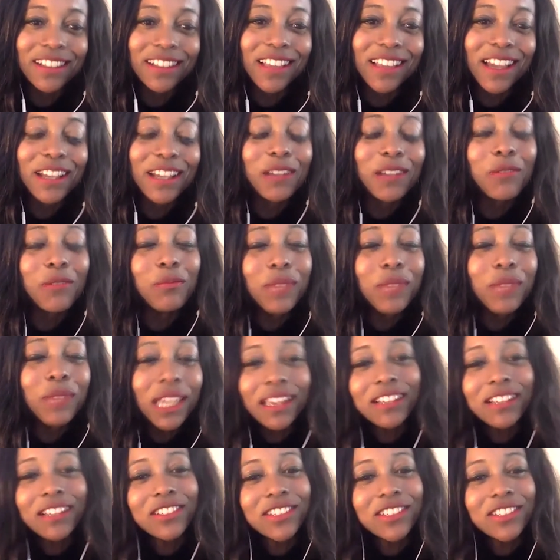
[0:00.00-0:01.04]
like
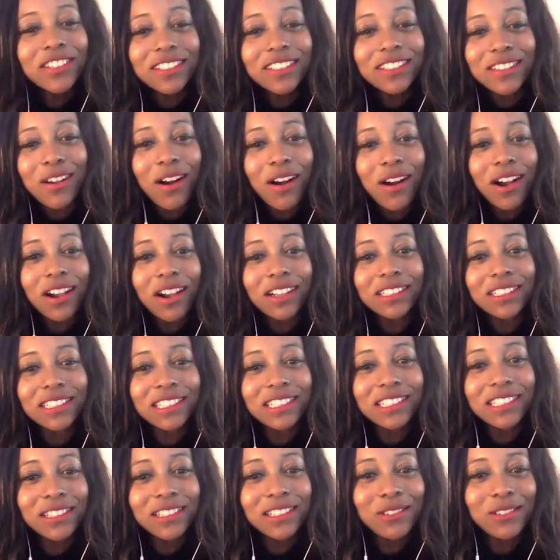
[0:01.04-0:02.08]
me she has a heart
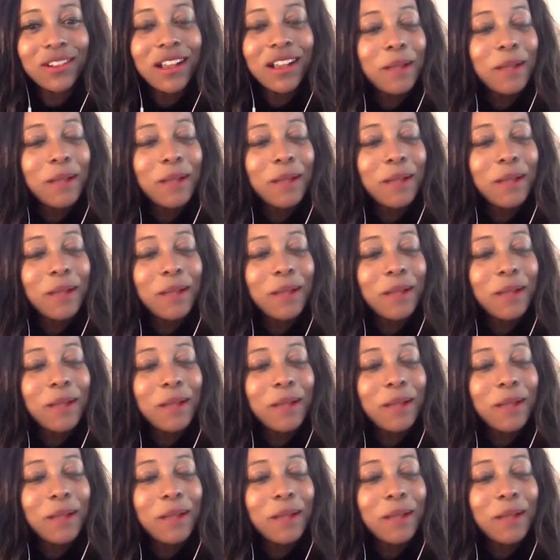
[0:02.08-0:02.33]
to